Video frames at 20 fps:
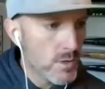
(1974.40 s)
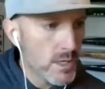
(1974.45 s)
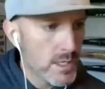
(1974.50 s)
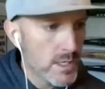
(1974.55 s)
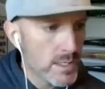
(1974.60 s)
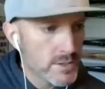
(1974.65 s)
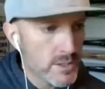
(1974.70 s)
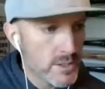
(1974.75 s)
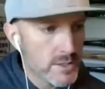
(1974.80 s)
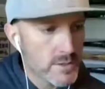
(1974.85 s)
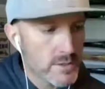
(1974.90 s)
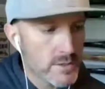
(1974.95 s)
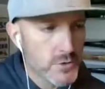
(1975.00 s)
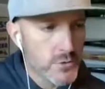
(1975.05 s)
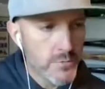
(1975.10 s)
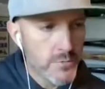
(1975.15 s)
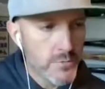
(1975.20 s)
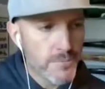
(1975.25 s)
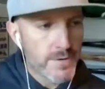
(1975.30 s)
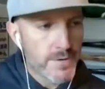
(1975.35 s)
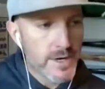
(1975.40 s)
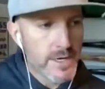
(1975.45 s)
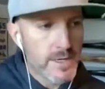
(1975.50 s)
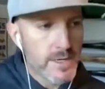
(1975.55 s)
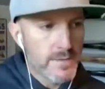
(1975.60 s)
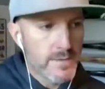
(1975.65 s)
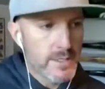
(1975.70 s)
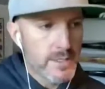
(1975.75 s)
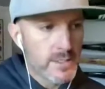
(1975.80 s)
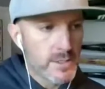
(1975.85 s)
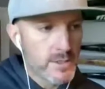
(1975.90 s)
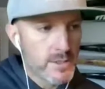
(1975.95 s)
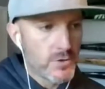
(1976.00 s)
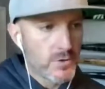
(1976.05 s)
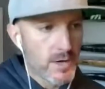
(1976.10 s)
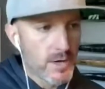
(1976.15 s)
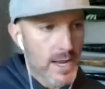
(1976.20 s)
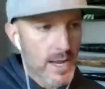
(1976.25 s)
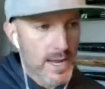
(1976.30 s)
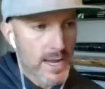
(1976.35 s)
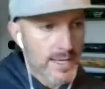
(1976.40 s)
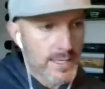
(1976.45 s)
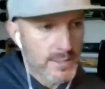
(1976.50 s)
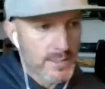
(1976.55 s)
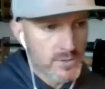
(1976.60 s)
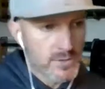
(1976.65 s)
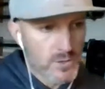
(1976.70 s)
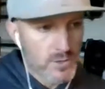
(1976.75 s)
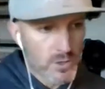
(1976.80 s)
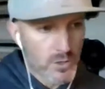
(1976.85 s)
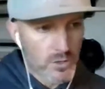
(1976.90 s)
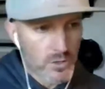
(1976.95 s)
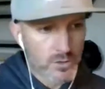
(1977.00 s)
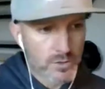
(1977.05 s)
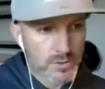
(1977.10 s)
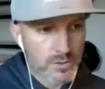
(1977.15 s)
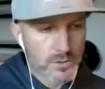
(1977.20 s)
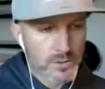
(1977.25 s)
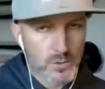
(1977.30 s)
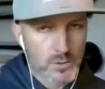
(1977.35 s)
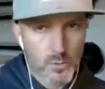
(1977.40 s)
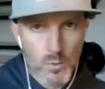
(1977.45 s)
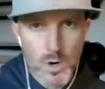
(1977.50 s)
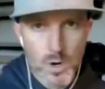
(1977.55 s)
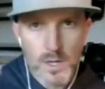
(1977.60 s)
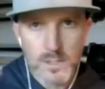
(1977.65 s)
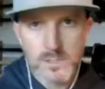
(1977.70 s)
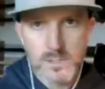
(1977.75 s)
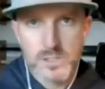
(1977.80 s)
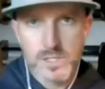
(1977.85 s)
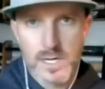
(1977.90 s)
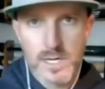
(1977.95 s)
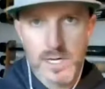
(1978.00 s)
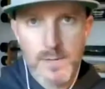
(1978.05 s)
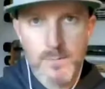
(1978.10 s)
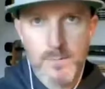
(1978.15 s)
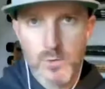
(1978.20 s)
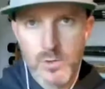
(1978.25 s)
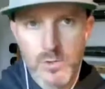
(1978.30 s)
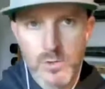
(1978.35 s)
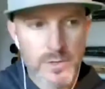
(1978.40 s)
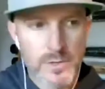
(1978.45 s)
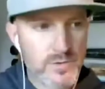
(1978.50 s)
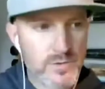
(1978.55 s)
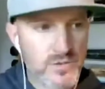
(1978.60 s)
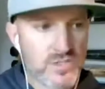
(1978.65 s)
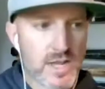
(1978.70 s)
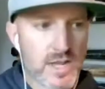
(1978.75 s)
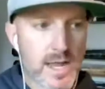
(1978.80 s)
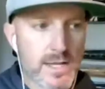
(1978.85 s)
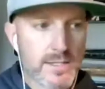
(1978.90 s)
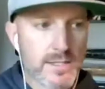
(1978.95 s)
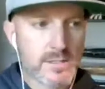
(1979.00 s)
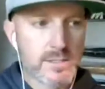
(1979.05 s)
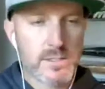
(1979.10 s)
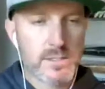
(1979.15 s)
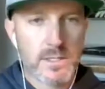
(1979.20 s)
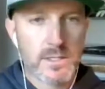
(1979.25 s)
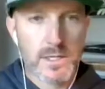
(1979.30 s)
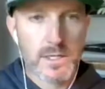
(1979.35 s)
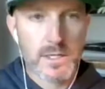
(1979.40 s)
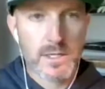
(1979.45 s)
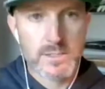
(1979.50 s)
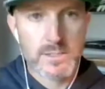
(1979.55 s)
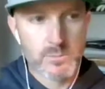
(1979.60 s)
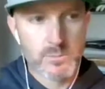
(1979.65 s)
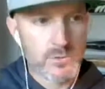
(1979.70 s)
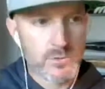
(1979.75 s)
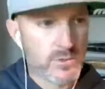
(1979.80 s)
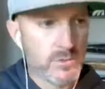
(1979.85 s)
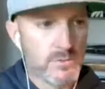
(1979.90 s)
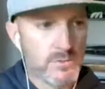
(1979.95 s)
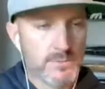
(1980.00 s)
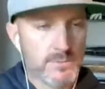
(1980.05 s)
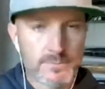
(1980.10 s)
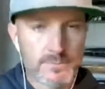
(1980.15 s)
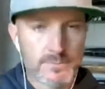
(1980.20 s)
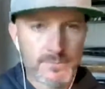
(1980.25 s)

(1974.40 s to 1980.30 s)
Uh, do you find that your ads hurt your watch time or your other stats uh, as a result?